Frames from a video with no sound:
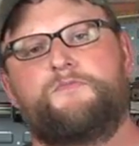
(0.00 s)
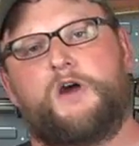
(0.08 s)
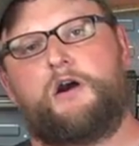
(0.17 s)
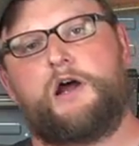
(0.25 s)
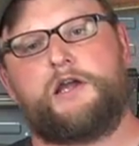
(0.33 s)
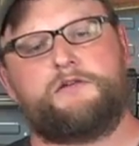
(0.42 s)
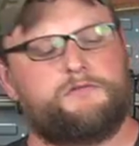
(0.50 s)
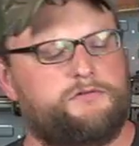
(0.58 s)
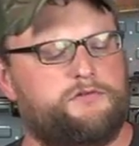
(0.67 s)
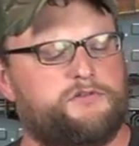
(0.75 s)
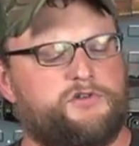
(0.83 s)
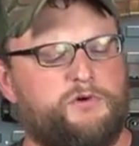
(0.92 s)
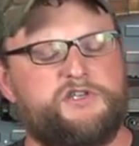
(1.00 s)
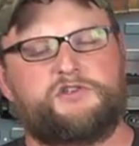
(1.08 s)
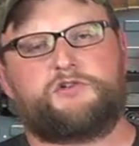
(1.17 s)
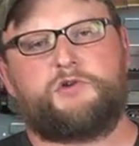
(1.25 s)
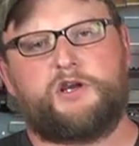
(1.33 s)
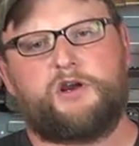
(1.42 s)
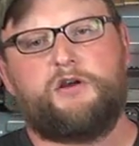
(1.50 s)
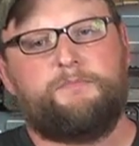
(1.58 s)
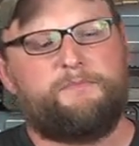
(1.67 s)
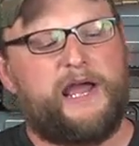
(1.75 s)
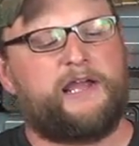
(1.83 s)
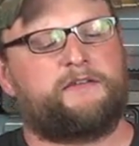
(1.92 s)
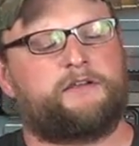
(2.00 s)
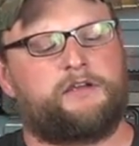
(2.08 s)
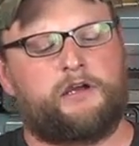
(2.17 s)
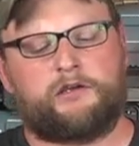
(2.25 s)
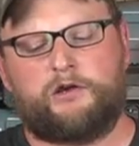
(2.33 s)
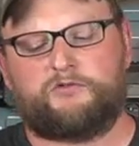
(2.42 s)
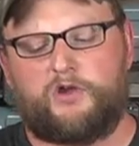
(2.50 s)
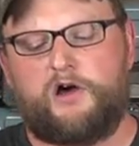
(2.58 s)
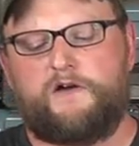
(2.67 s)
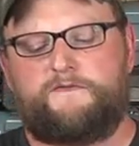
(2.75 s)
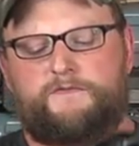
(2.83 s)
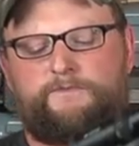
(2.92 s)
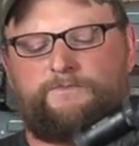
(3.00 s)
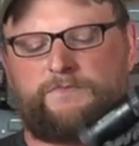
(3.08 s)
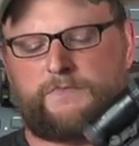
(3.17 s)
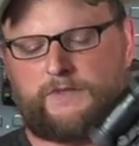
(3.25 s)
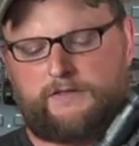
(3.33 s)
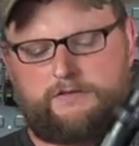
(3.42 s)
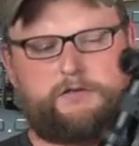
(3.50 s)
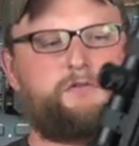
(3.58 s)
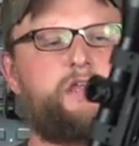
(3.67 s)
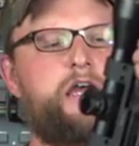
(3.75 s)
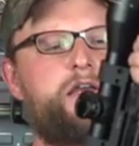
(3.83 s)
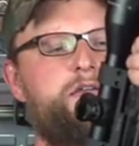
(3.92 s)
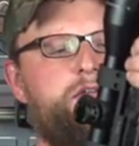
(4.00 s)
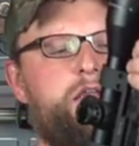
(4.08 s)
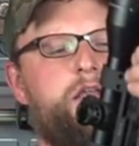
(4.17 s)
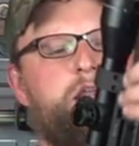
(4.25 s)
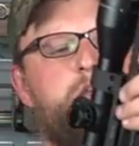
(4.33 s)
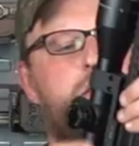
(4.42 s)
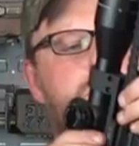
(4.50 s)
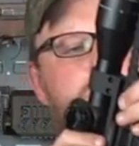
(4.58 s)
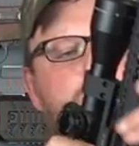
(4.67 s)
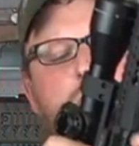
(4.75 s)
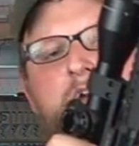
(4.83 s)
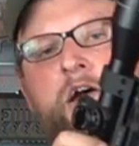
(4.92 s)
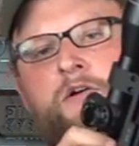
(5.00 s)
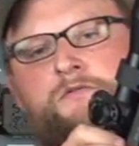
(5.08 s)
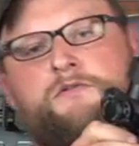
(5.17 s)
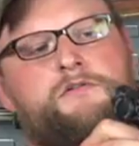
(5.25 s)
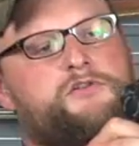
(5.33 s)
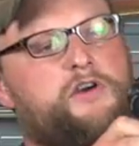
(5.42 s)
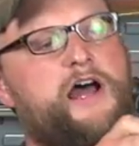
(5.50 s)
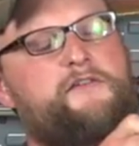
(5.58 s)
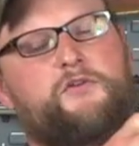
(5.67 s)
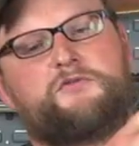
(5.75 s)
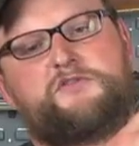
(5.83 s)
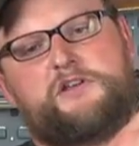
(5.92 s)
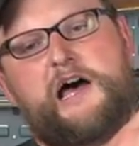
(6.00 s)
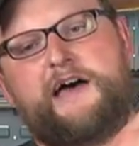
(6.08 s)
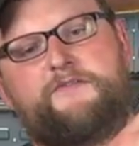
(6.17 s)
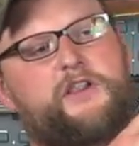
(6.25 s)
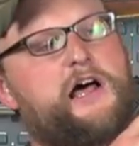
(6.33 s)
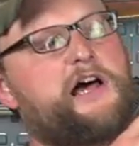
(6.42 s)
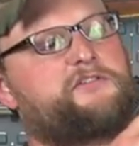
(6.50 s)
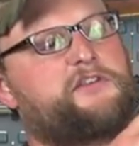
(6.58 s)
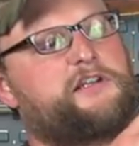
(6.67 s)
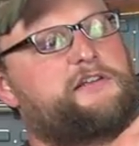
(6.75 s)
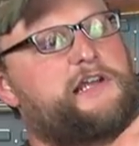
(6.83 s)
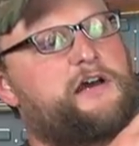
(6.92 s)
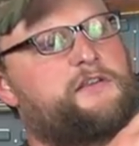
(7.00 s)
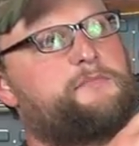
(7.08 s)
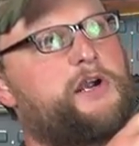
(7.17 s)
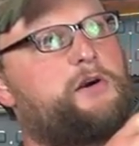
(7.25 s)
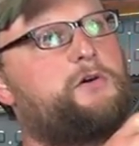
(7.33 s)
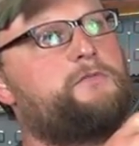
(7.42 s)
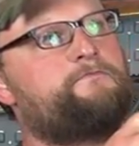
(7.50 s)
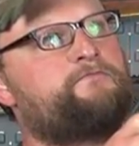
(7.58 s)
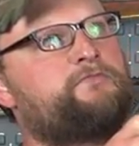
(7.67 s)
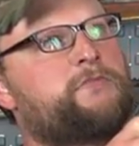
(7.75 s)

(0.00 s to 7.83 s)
All right, squeeze the trigger, bang, the gun goes off. Okay, the round travels at high velocity down the barrel.